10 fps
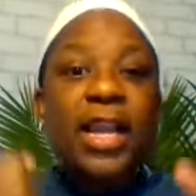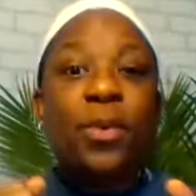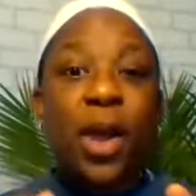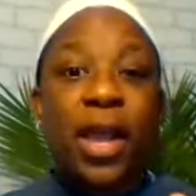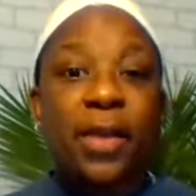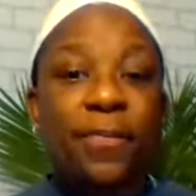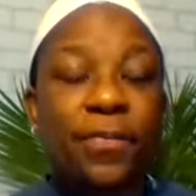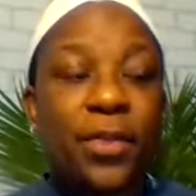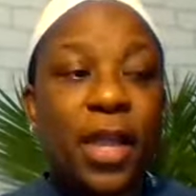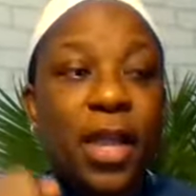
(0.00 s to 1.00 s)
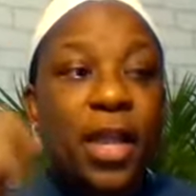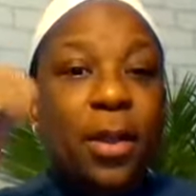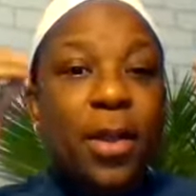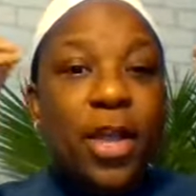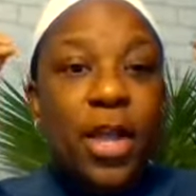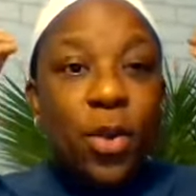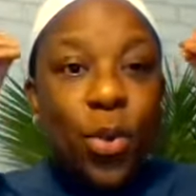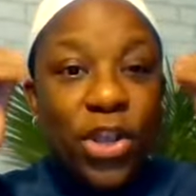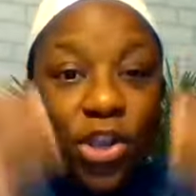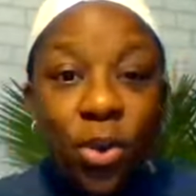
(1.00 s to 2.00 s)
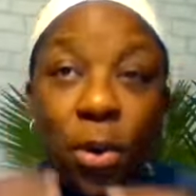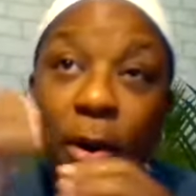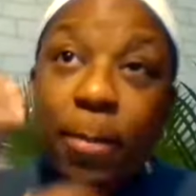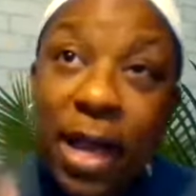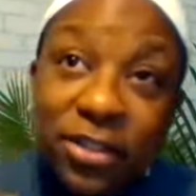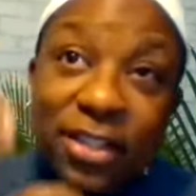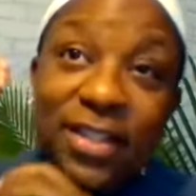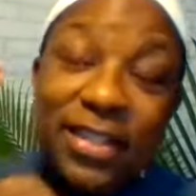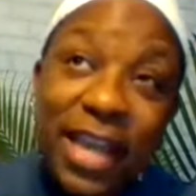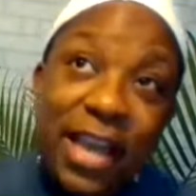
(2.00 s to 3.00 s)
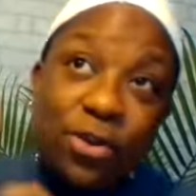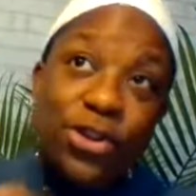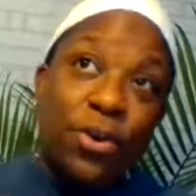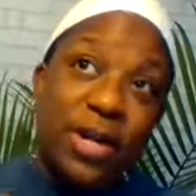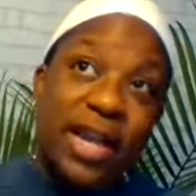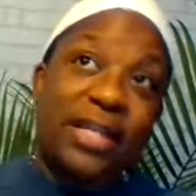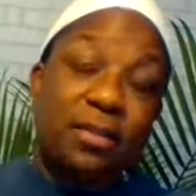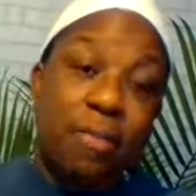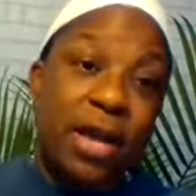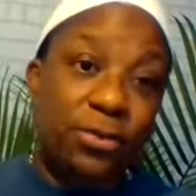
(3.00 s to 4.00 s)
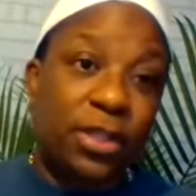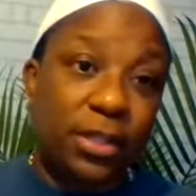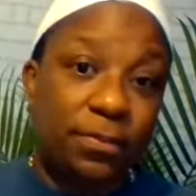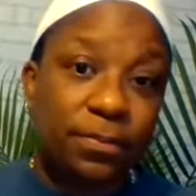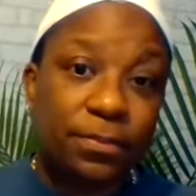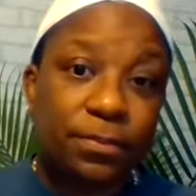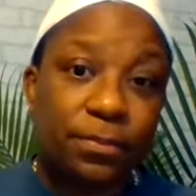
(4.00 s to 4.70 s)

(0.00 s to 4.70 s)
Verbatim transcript: Anyway, when you are about to scale your next mountain